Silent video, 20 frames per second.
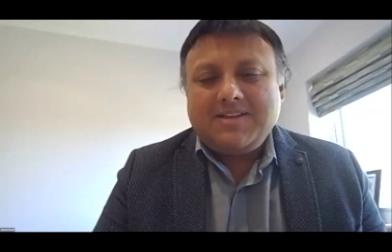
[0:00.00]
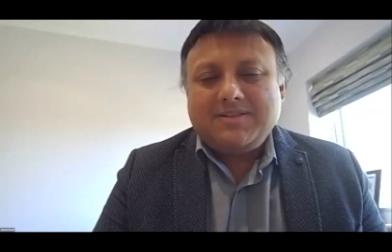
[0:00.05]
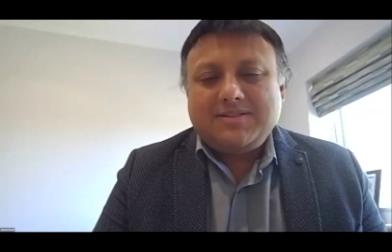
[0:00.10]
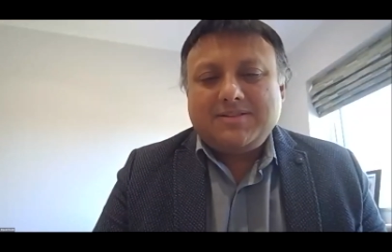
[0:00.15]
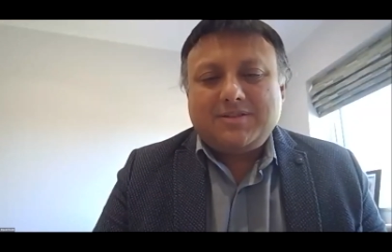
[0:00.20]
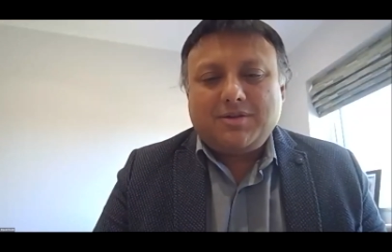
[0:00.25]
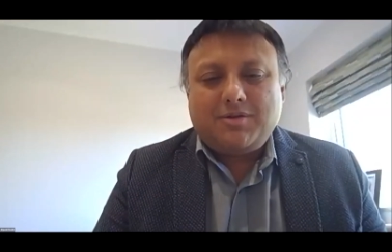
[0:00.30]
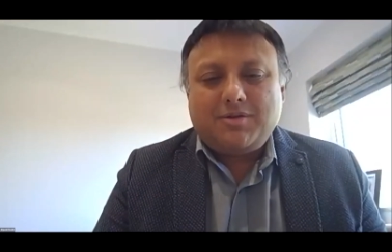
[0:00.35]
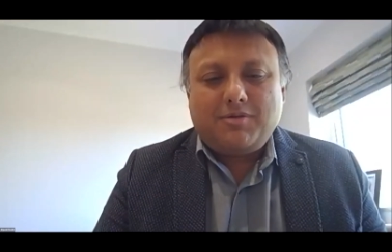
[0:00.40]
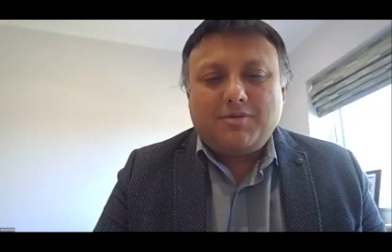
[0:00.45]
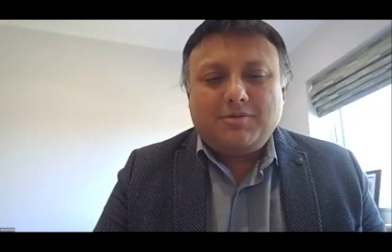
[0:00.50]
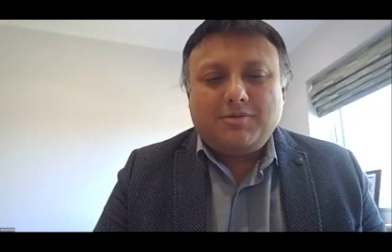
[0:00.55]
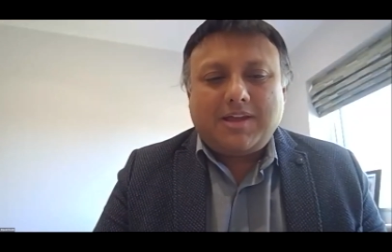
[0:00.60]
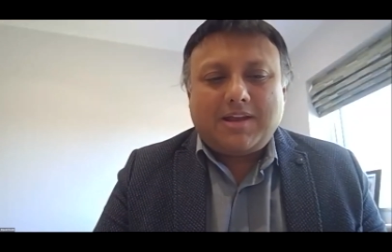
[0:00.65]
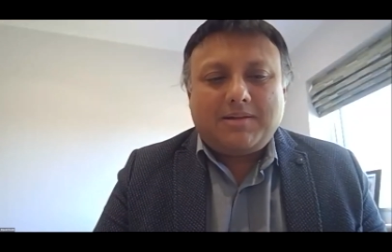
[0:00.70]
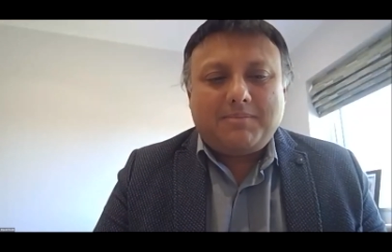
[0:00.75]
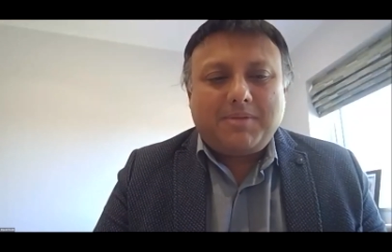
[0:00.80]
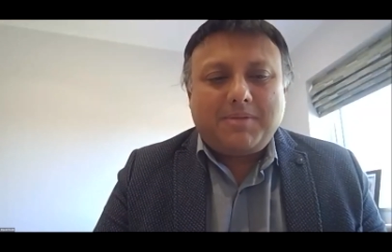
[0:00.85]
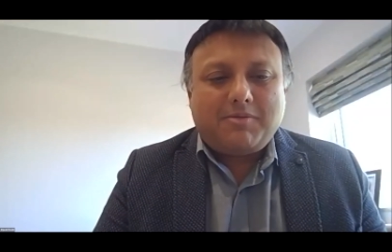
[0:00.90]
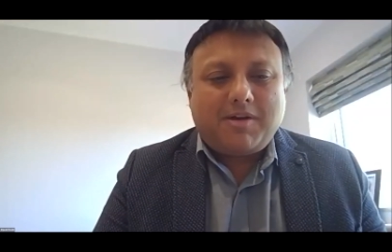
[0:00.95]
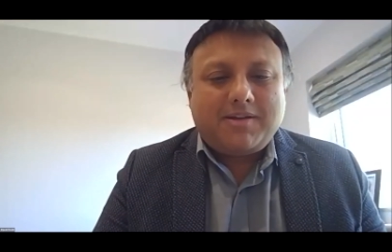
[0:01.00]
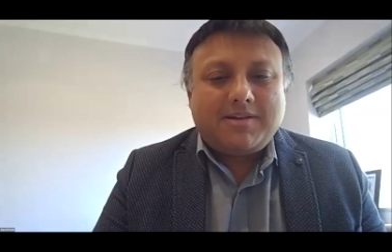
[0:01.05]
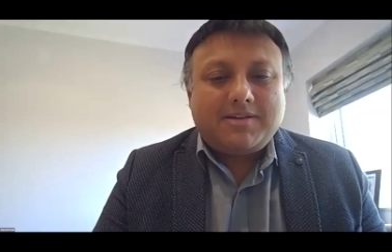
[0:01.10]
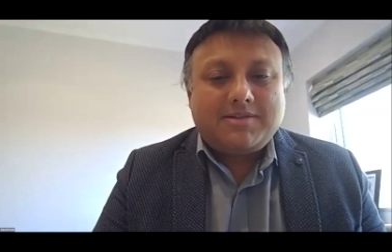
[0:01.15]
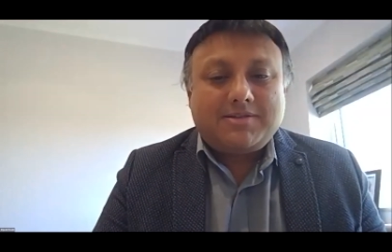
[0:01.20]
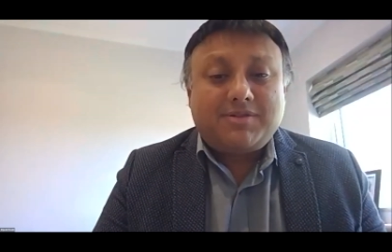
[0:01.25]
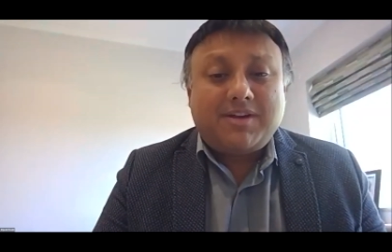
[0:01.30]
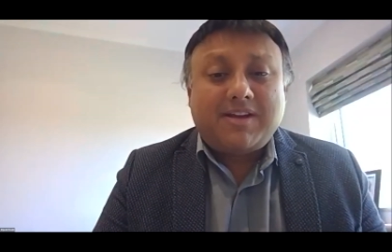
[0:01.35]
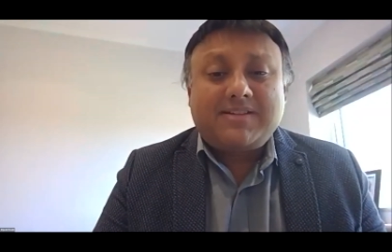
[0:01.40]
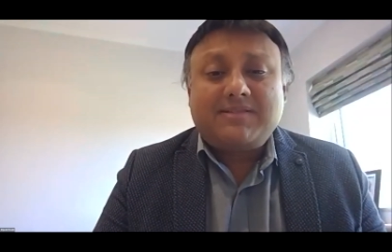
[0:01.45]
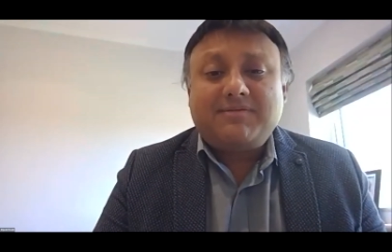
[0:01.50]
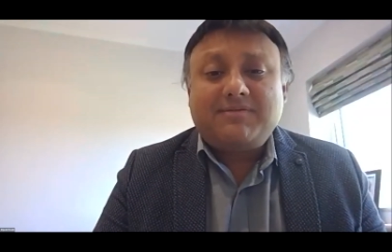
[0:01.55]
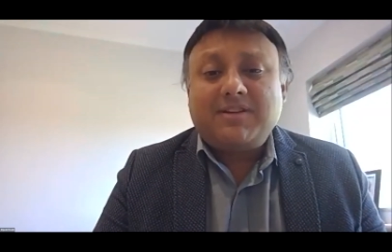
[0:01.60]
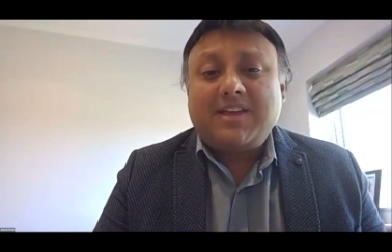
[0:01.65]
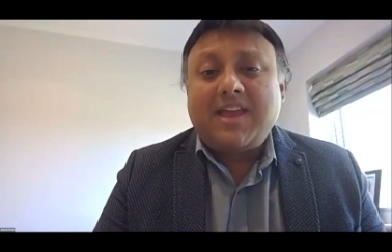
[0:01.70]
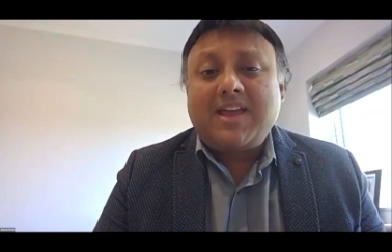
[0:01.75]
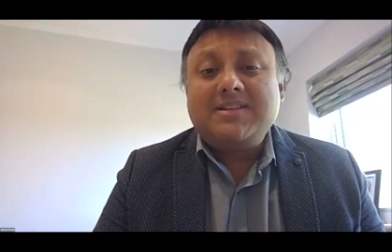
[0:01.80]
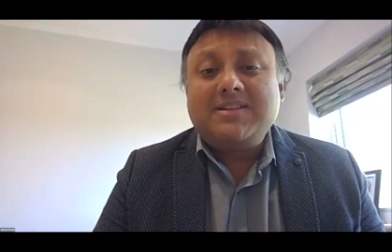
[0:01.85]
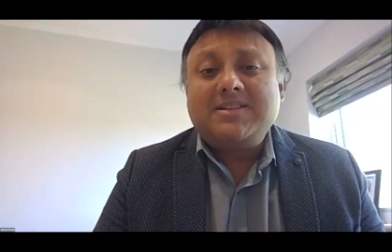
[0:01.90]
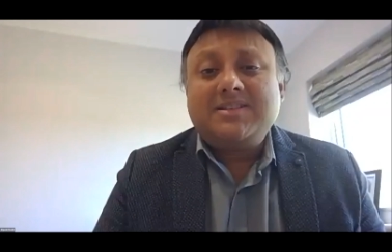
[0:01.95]
So that will be quite interactive.
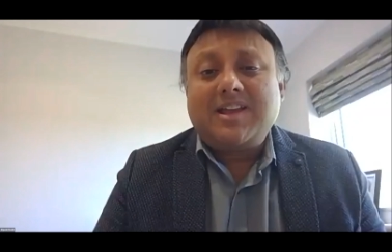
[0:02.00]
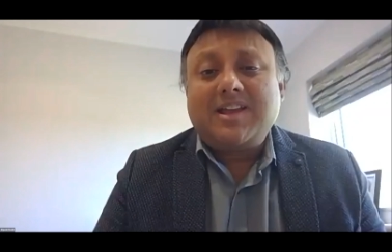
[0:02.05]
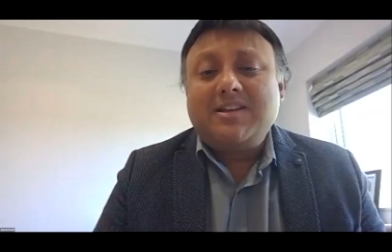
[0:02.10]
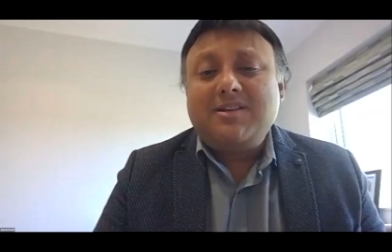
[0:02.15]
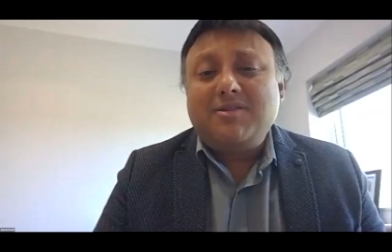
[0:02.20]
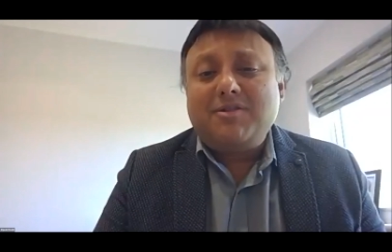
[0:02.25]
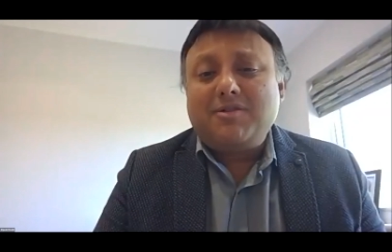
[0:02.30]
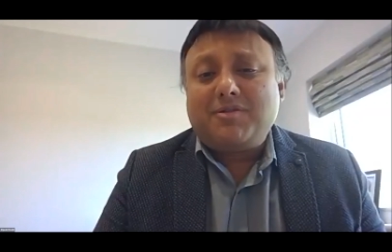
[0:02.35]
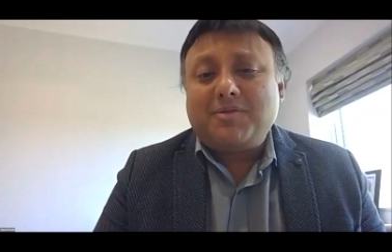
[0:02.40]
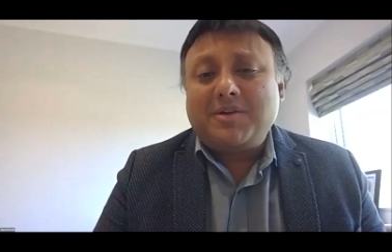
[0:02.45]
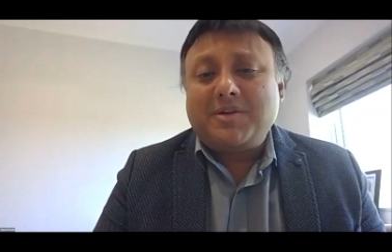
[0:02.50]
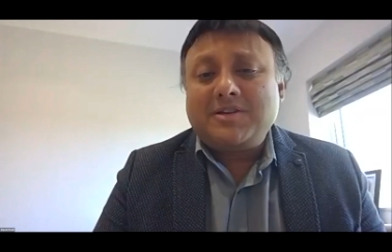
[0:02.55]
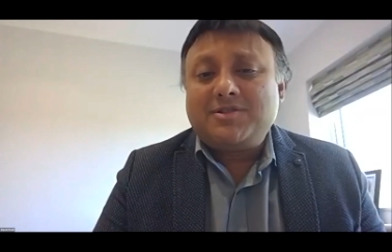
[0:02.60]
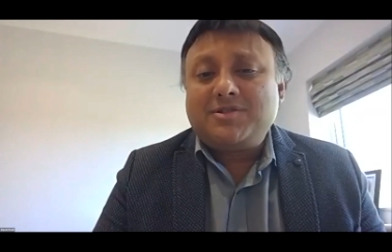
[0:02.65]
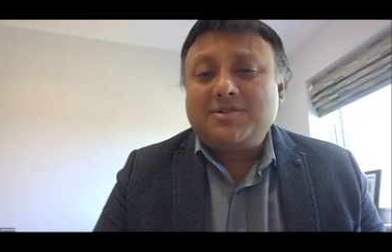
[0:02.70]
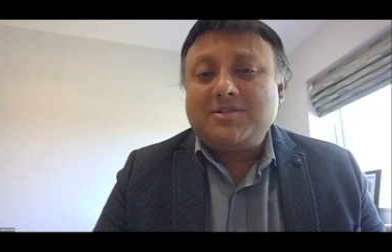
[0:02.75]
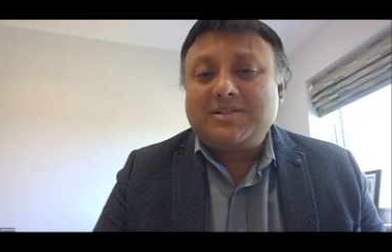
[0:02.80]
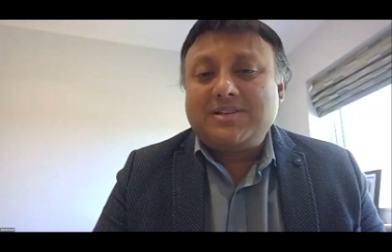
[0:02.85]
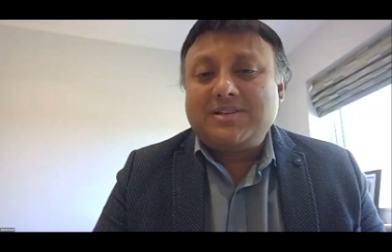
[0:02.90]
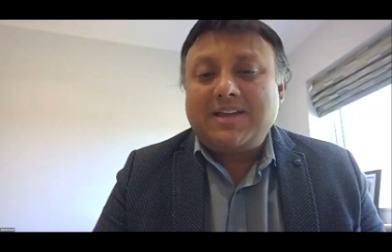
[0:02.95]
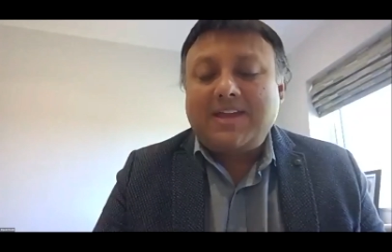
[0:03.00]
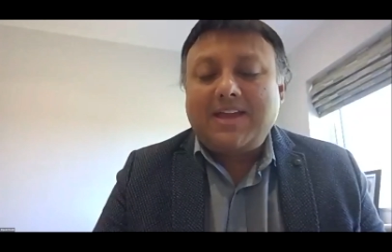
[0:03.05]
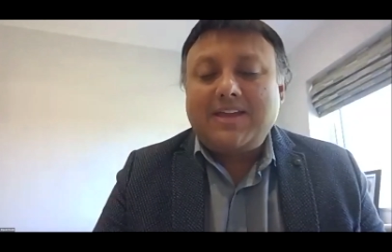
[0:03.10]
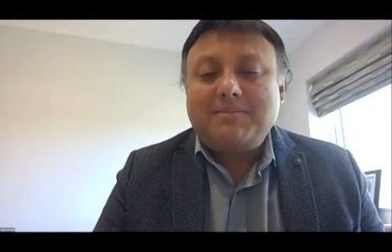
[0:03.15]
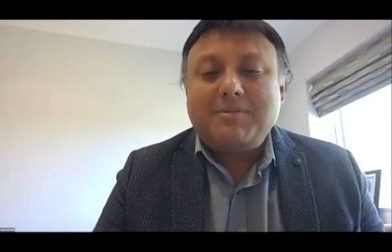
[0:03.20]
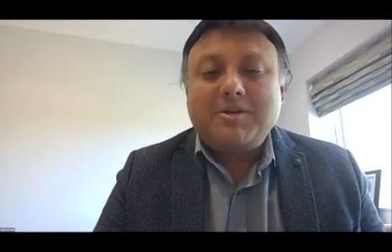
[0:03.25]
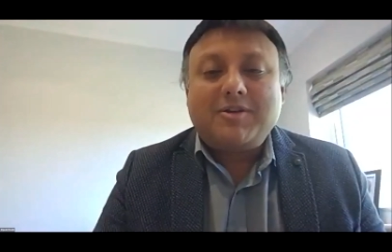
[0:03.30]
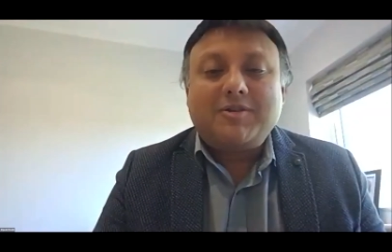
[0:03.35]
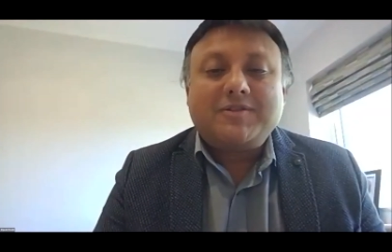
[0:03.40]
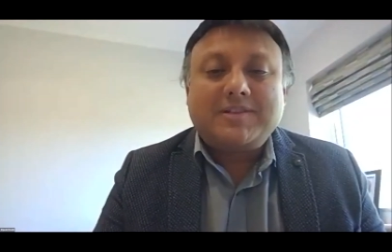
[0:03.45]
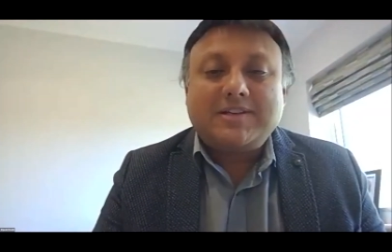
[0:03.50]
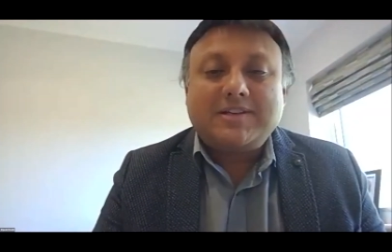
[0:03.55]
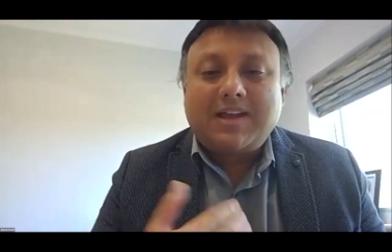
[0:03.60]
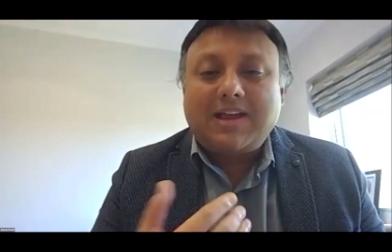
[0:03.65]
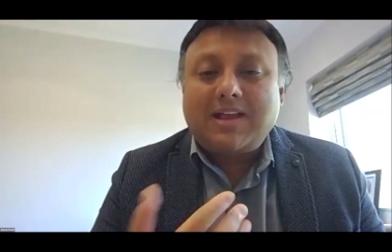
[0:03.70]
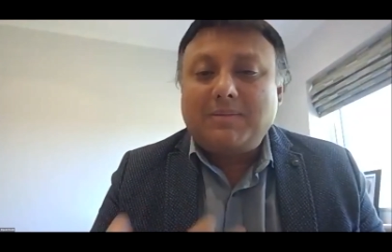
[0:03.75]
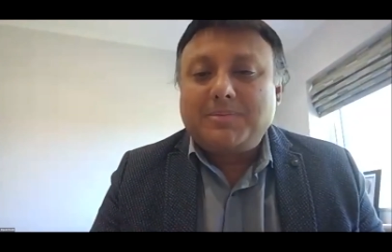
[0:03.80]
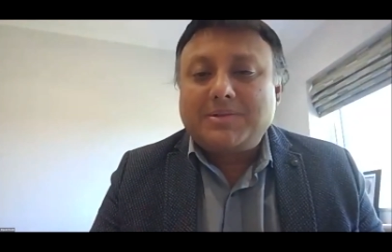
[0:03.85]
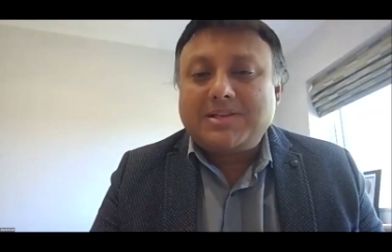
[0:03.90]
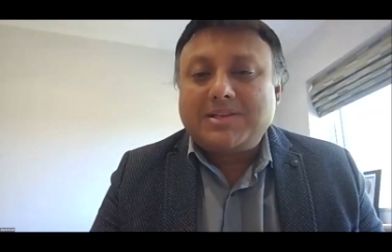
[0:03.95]
Again, send your questions ahead because it
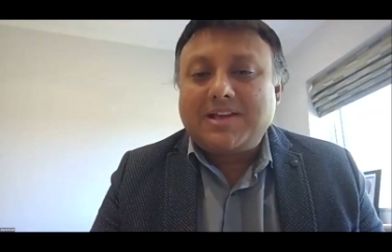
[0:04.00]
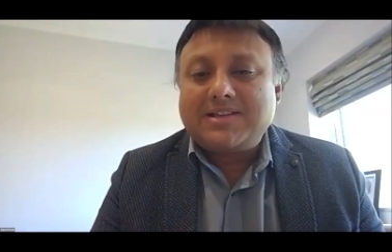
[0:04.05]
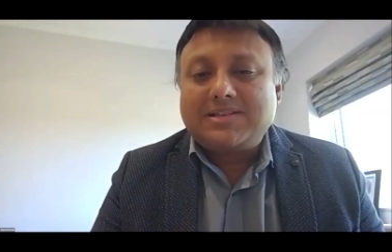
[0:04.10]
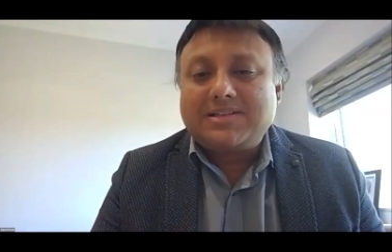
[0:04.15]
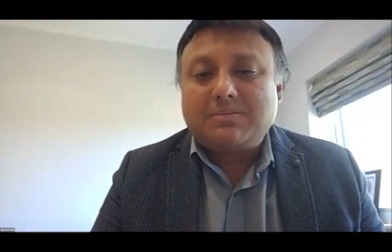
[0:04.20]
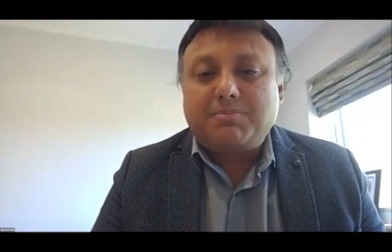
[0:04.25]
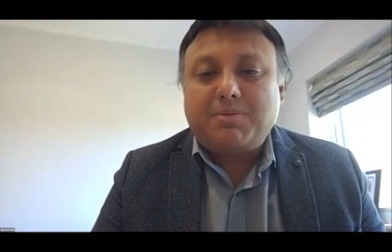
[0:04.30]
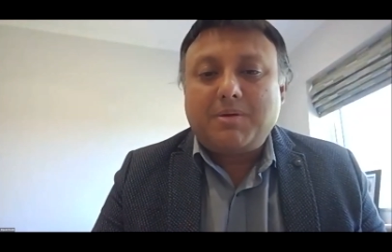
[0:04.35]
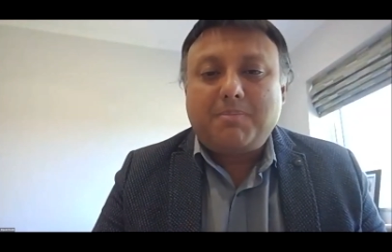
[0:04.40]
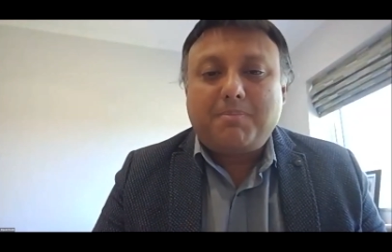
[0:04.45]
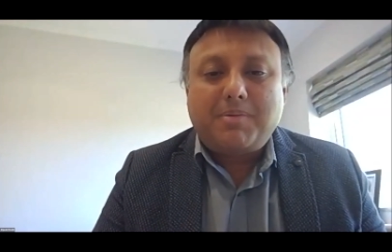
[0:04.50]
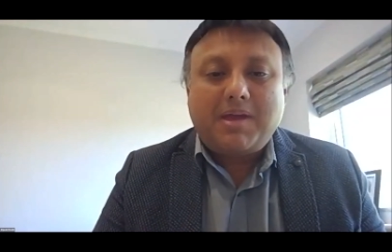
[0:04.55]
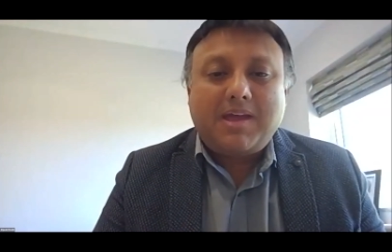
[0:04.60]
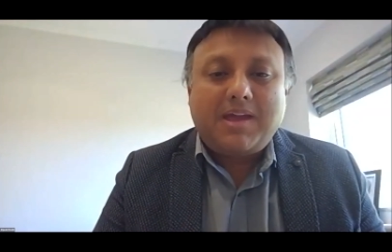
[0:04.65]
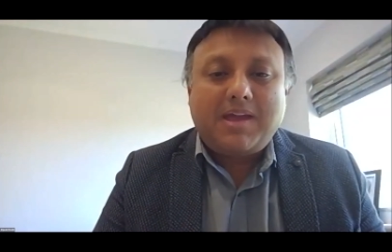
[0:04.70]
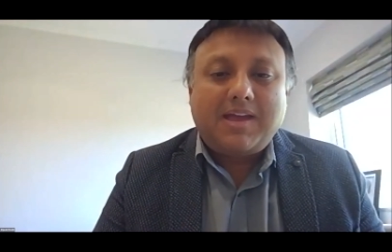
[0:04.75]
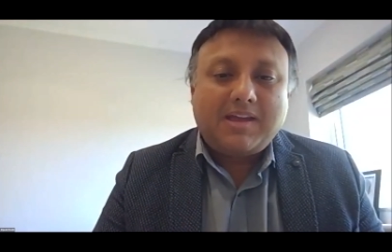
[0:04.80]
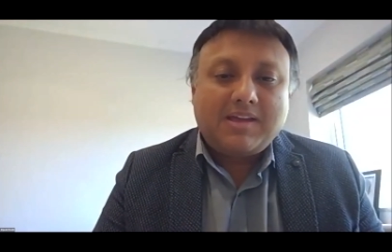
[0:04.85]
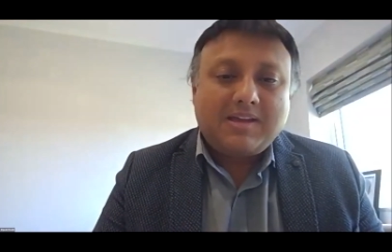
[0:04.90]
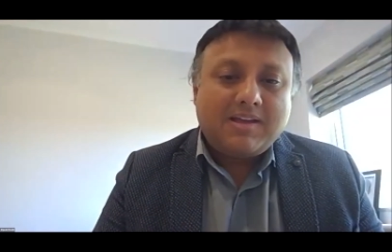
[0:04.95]
helps us prepare